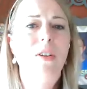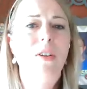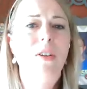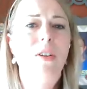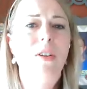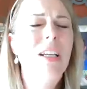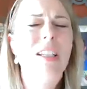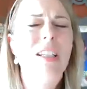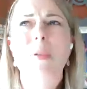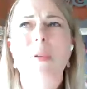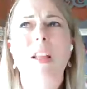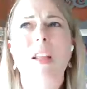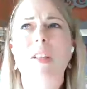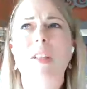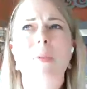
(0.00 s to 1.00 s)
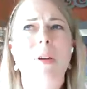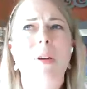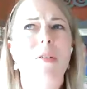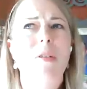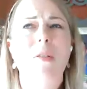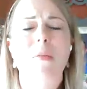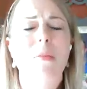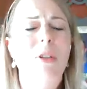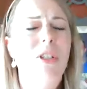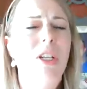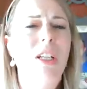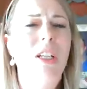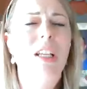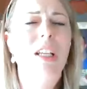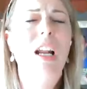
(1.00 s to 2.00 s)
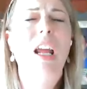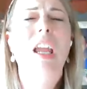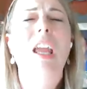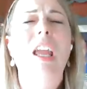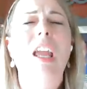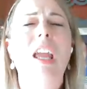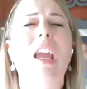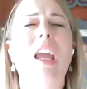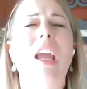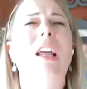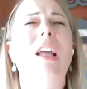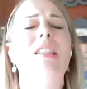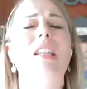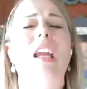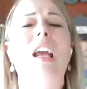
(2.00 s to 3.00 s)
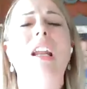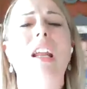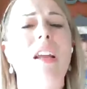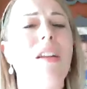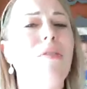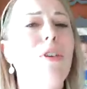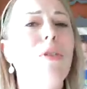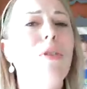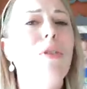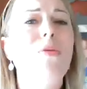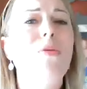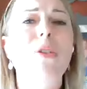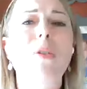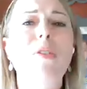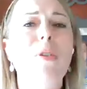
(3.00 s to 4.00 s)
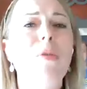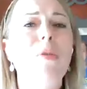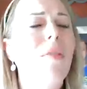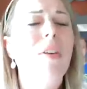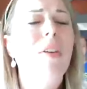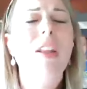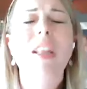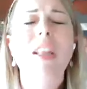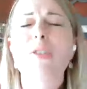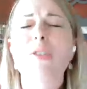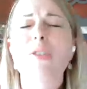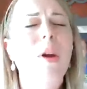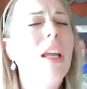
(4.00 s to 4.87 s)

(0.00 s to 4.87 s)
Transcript: My husband loves elliptical machines, and I can't stand it. And if you do, if you love it, that's